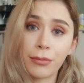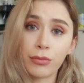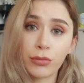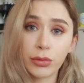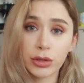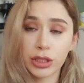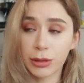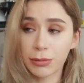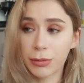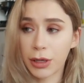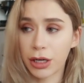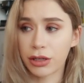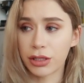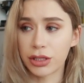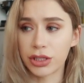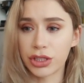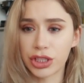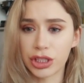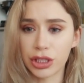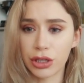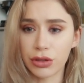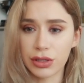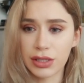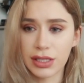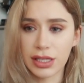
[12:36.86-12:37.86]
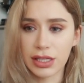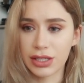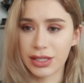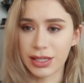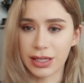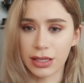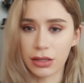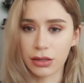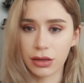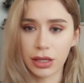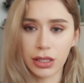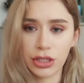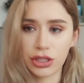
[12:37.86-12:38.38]
which I'm not gonna show because it's
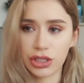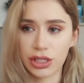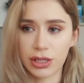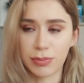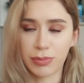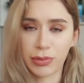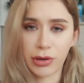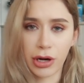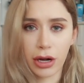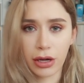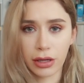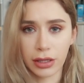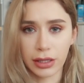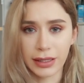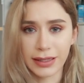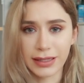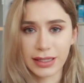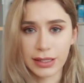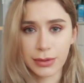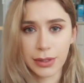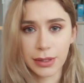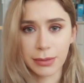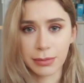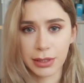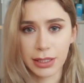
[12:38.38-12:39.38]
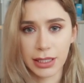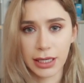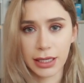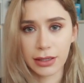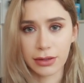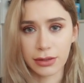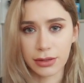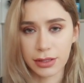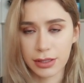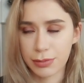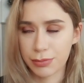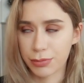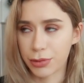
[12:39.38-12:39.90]
literally just broccoli and sweet
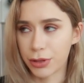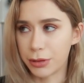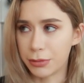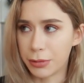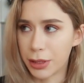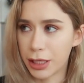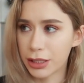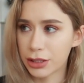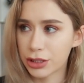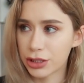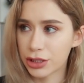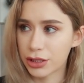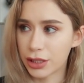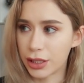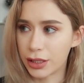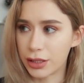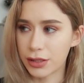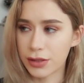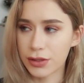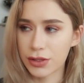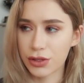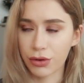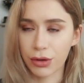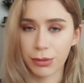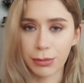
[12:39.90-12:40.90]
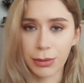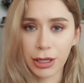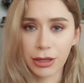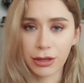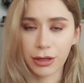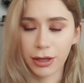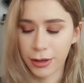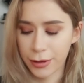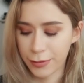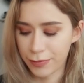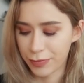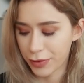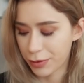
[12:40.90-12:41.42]
potatoes pretty much and soy
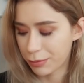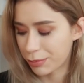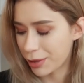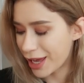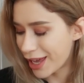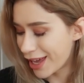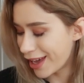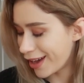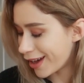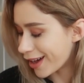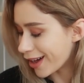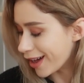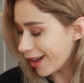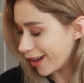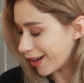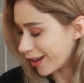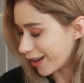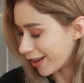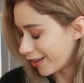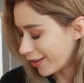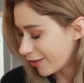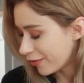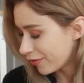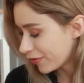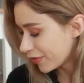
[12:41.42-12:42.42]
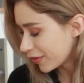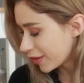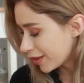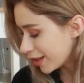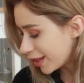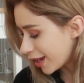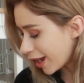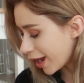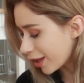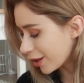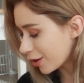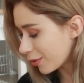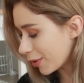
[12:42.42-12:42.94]
milk. But yeah,
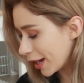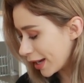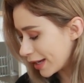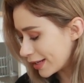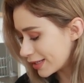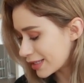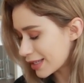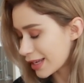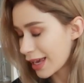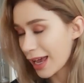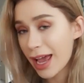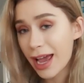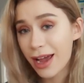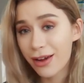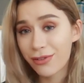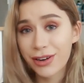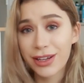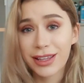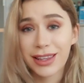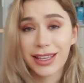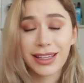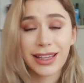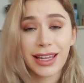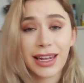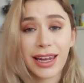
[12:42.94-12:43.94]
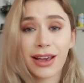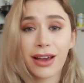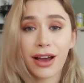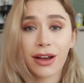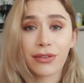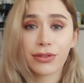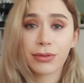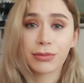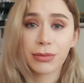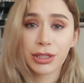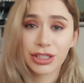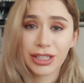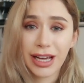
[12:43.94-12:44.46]
otherwise, everything that I
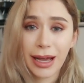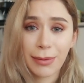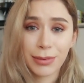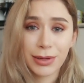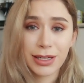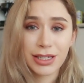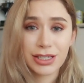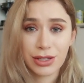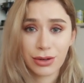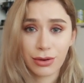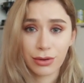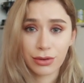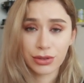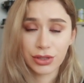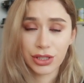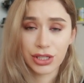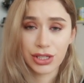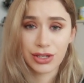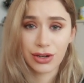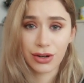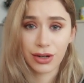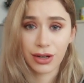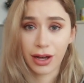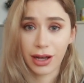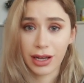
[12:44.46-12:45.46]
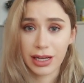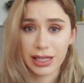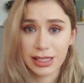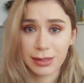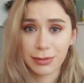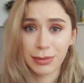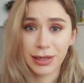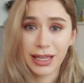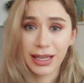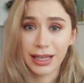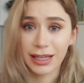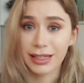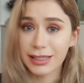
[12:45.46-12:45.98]
got from the Japanese grocery store
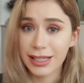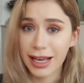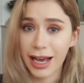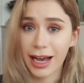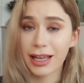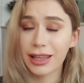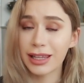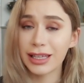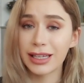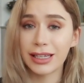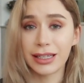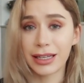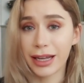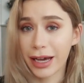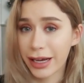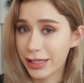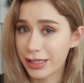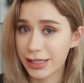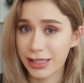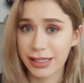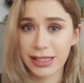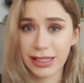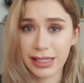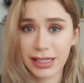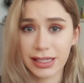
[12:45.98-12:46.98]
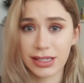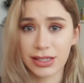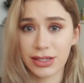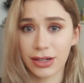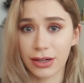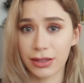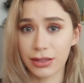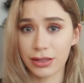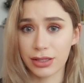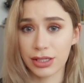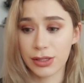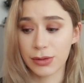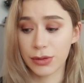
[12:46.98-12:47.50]
cost me exactly
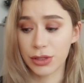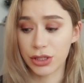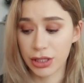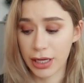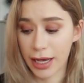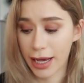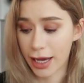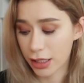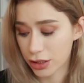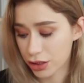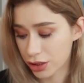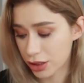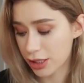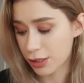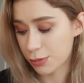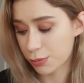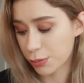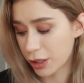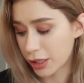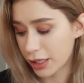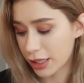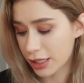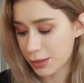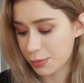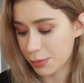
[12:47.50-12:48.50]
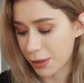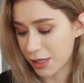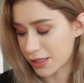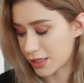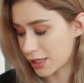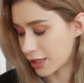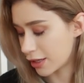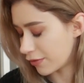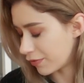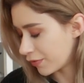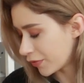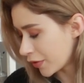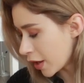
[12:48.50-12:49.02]
$96, which actually is pretty
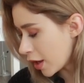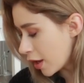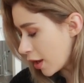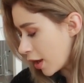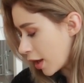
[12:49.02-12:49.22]
expensive.